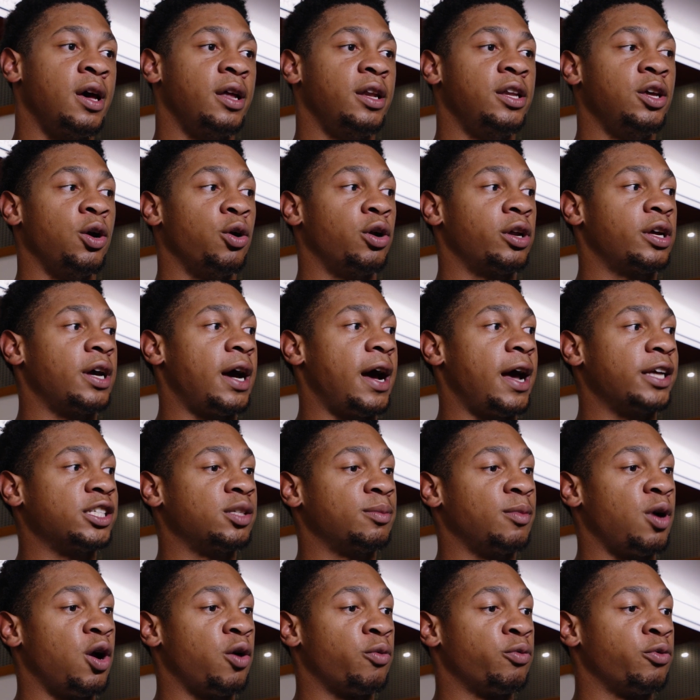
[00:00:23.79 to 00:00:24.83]
the other guys in
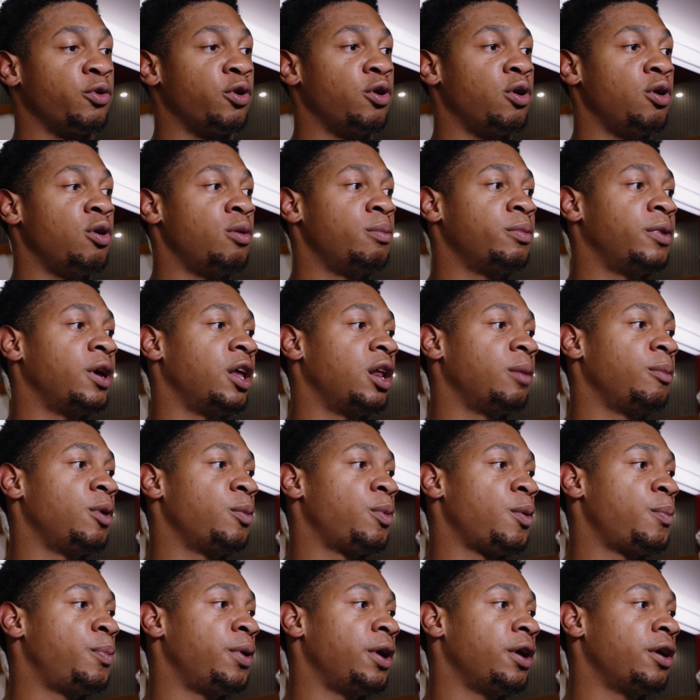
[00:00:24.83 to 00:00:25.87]
my room getting me
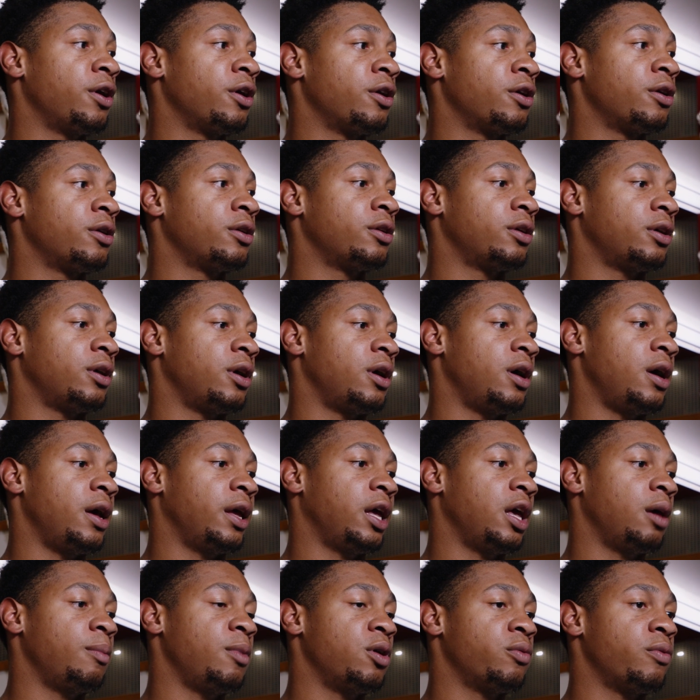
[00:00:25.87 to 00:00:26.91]
prepared uh, and
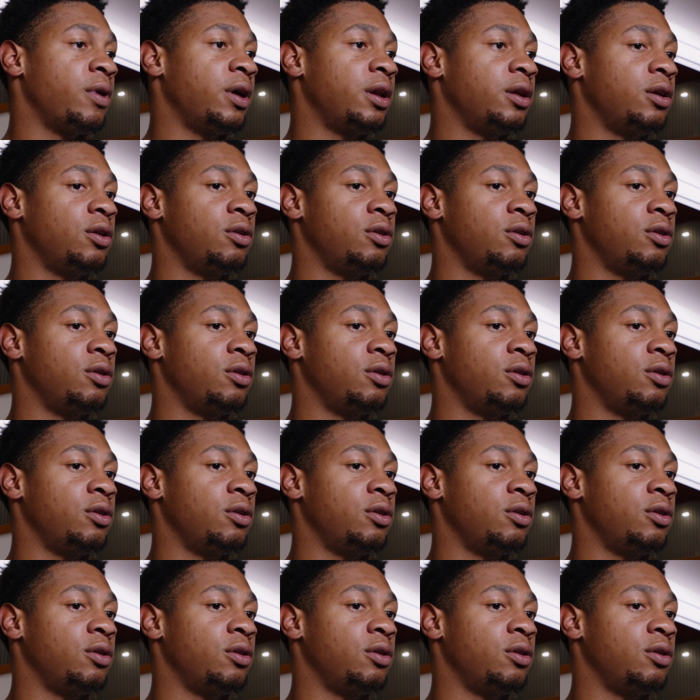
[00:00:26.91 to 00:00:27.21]
getting me ready.